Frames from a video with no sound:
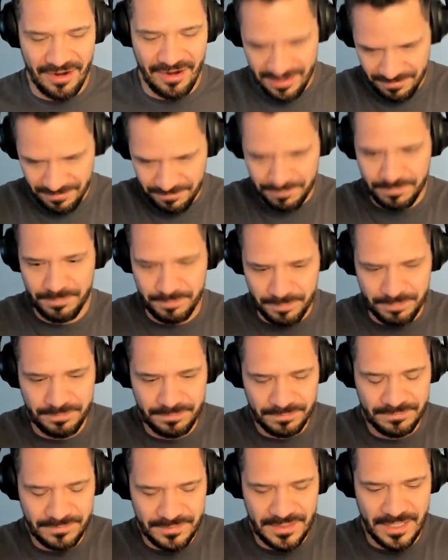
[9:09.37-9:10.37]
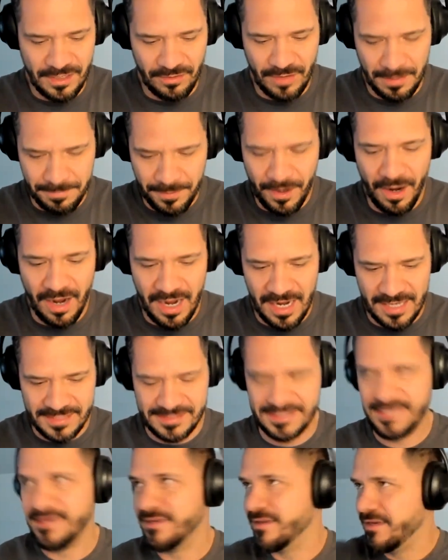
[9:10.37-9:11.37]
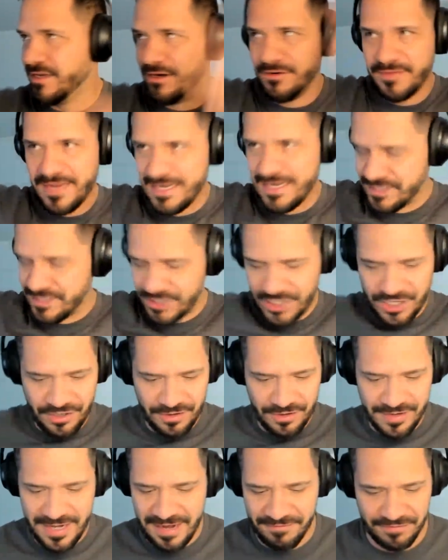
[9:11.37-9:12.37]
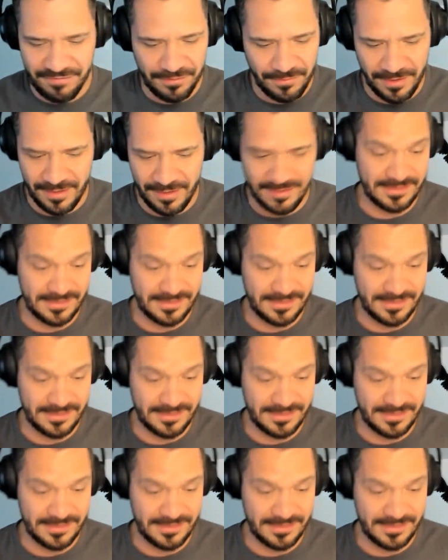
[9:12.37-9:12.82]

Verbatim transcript: on a pause, and, you know, they had security everywhere.